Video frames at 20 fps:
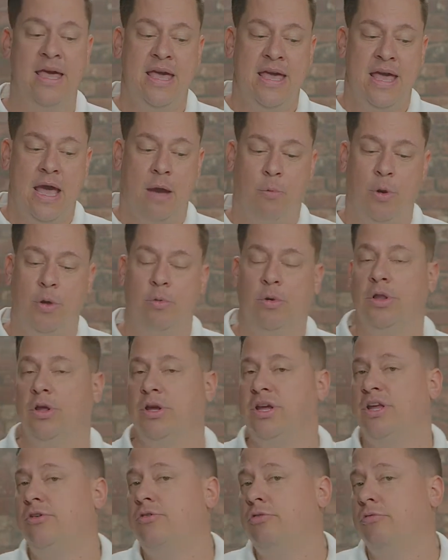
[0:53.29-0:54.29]
And we were
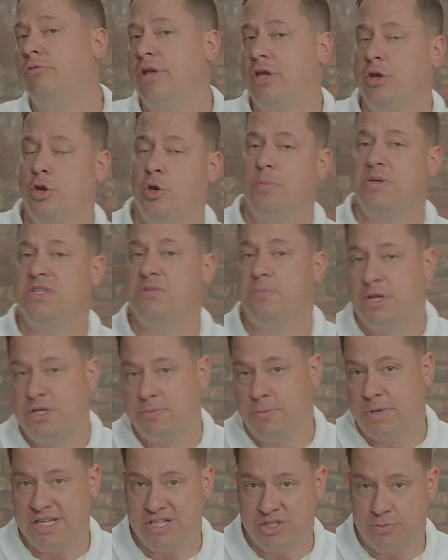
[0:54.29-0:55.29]
looking to recoup as much
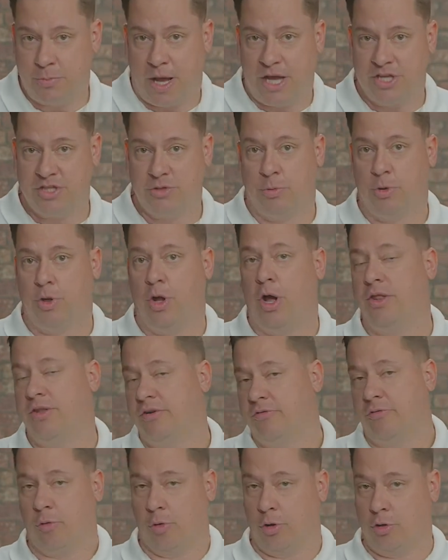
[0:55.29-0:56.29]
money as possible on their
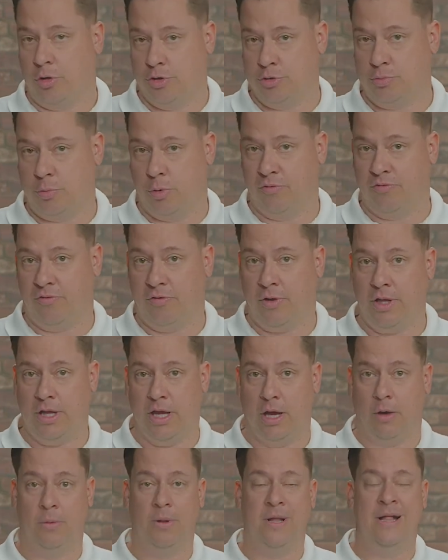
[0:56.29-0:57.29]
foreclosed
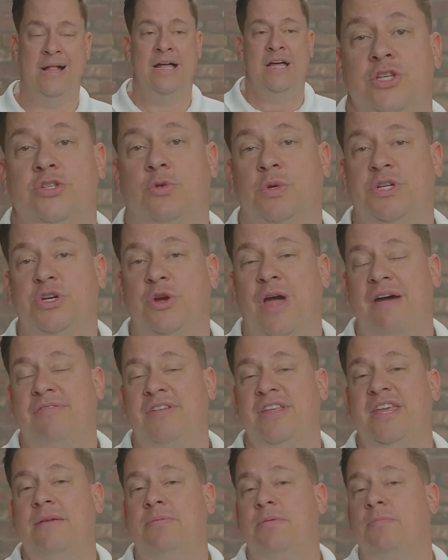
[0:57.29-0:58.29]
portfolio. So what you have to
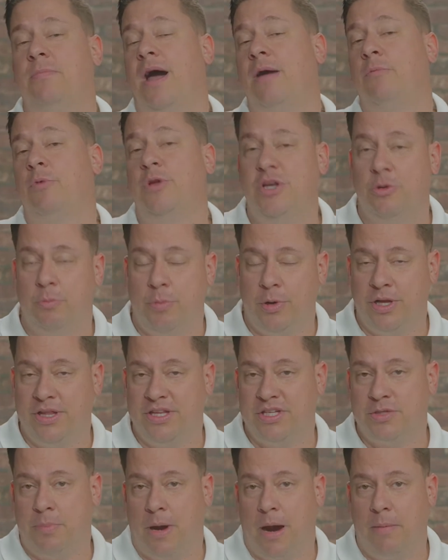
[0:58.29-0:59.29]
keep in mind when you're putting
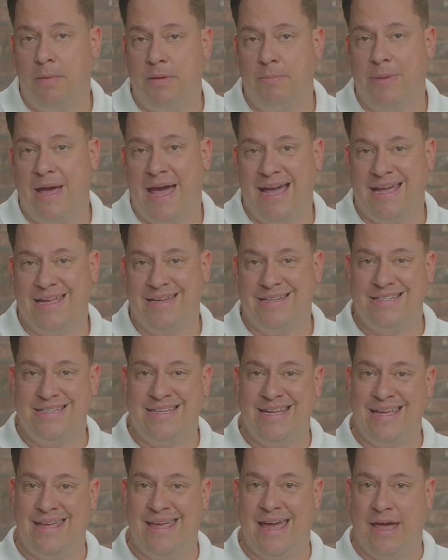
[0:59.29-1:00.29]
this property package
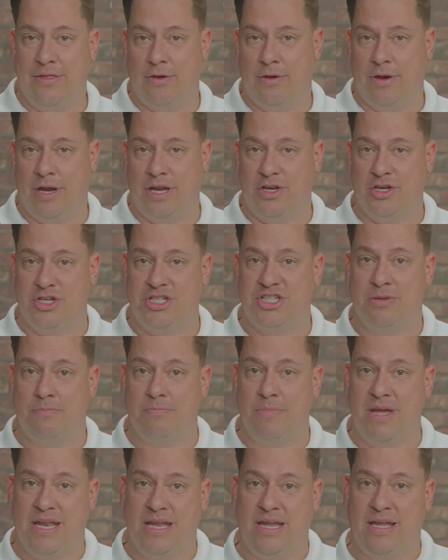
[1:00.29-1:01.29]
together and you're
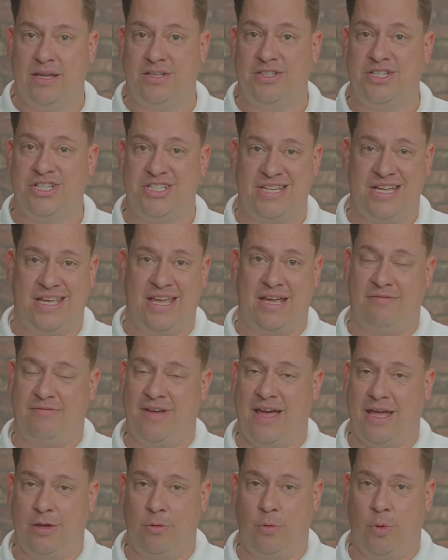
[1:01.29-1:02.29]
submitting just to get a
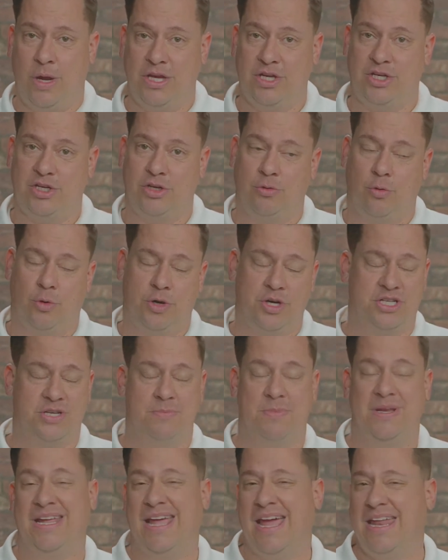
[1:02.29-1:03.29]
valuation, or you're
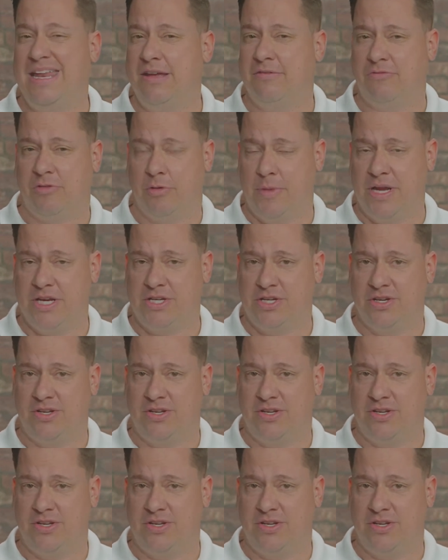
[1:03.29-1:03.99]
submitting any information